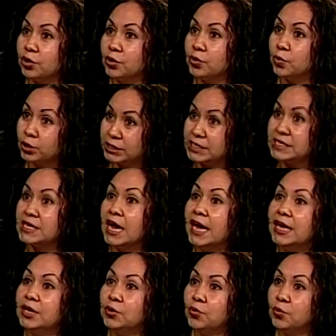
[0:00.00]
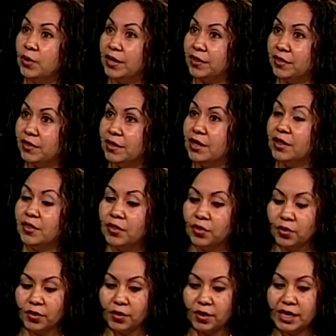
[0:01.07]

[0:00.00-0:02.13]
were designed with the